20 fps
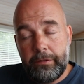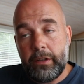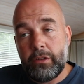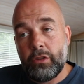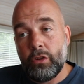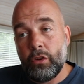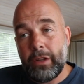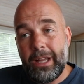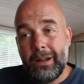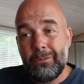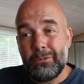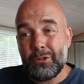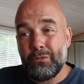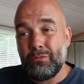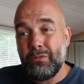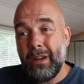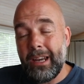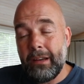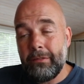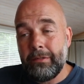if you thought that was
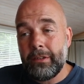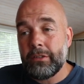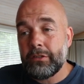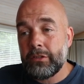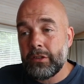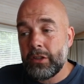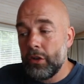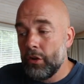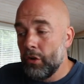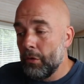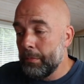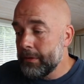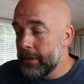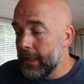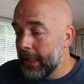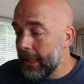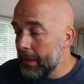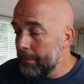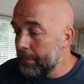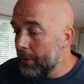relevant to your
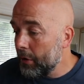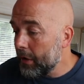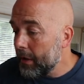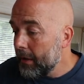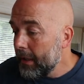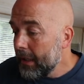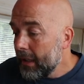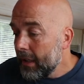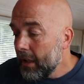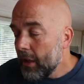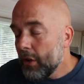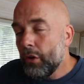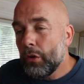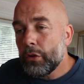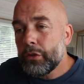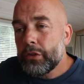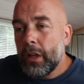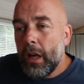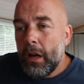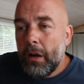particular book, and
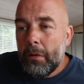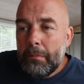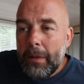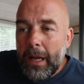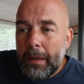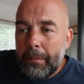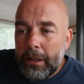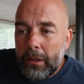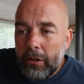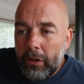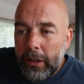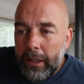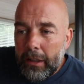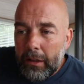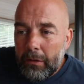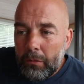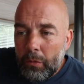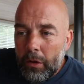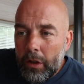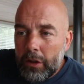also maybe looking
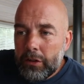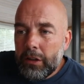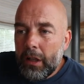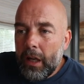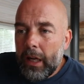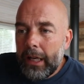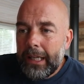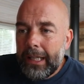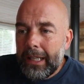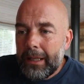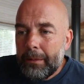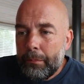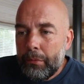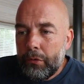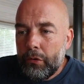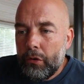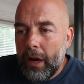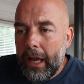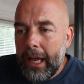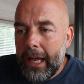at words like
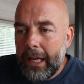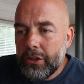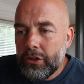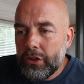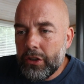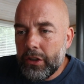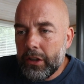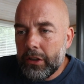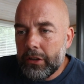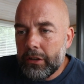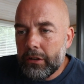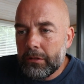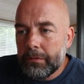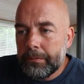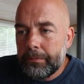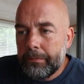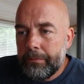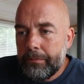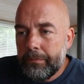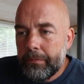prayer journal.
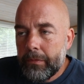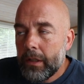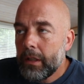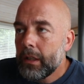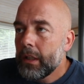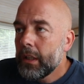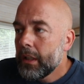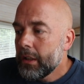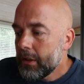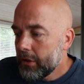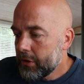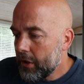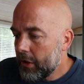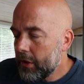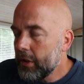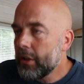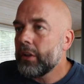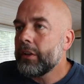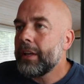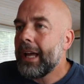So
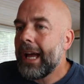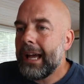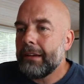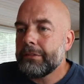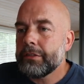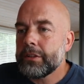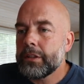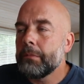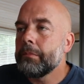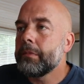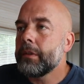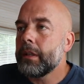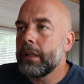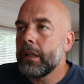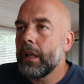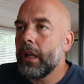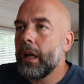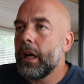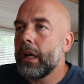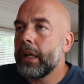you could have something
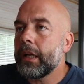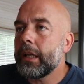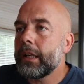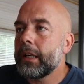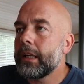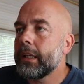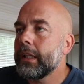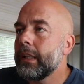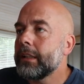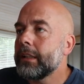like